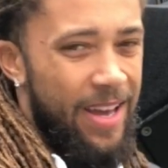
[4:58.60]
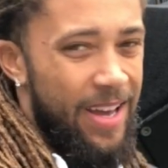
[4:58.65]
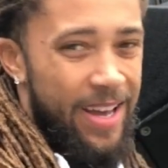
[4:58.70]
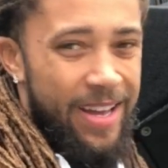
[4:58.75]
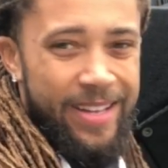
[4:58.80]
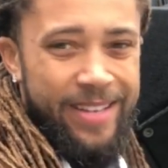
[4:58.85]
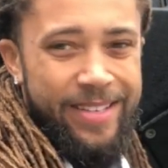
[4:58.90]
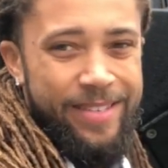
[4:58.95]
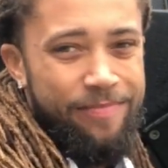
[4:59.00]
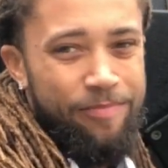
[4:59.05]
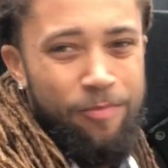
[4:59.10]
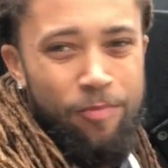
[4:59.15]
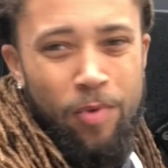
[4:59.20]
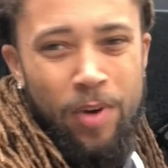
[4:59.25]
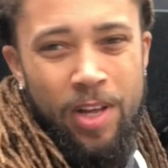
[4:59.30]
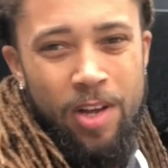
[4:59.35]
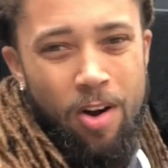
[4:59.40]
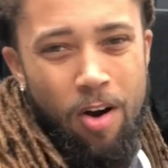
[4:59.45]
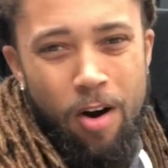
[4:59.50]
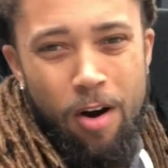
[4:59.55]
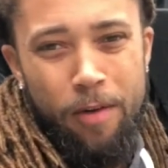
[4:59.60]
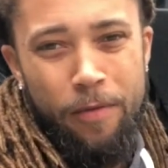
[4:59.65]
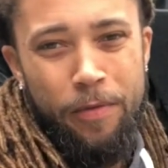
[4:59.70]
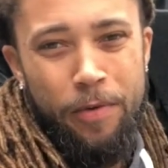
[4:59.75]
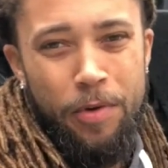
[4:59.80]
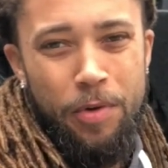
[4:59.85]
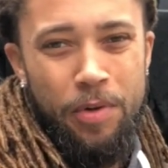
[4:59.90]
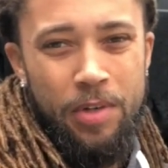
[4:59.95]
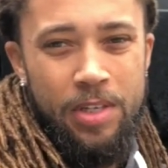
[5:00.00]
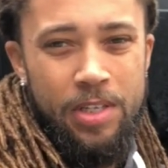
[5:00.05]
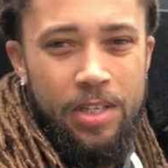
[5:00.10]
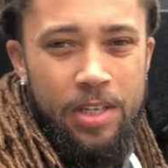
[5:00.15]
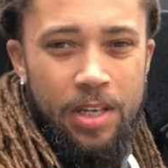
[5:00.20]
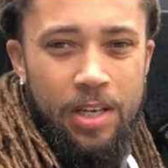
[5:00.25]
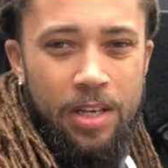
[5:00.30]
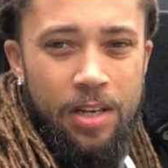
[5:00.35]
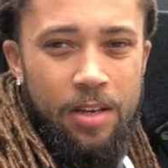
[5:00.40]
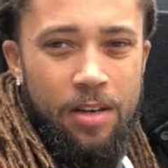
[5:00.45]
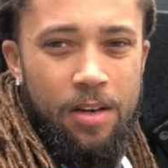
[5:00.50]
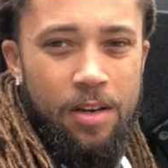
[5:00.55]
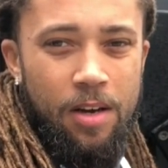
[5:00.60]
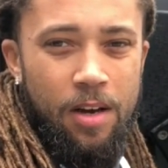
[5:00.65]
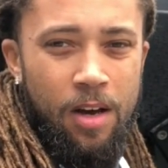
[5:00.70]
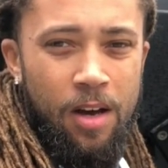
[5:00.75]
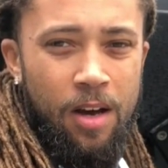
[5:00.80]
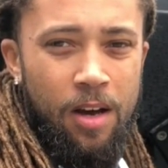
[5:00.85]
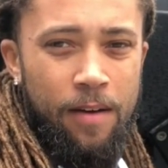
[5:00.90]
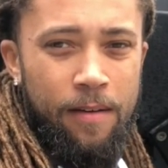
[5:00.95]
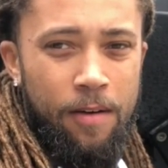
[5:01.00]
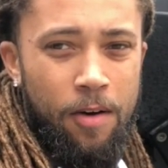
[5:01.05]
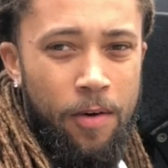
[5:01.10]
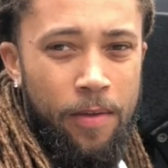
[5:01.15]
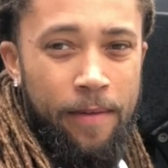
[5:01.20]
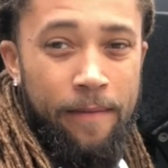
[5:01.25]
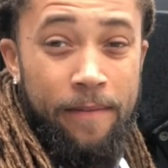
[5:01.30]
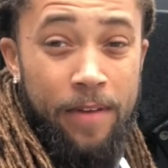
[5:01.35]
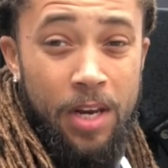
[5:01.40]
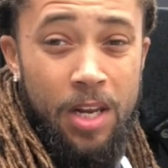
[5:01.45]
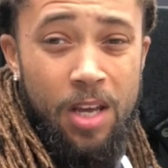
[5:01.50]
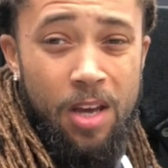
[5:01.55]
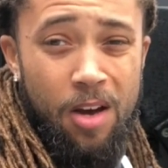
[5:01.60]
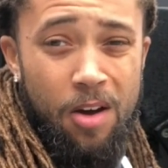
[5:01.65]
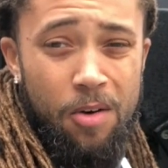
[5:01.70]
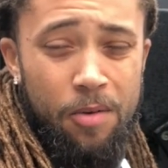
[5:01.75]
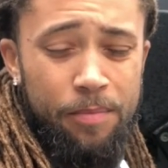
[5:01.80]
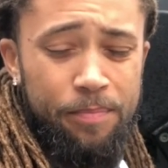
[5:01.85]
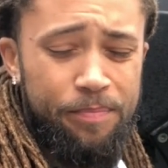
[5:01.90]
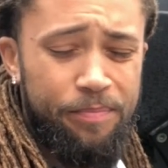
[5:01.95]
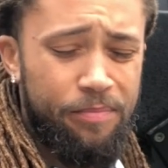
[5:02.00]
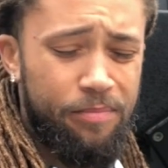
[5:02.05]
It's really hard for you to see on the video,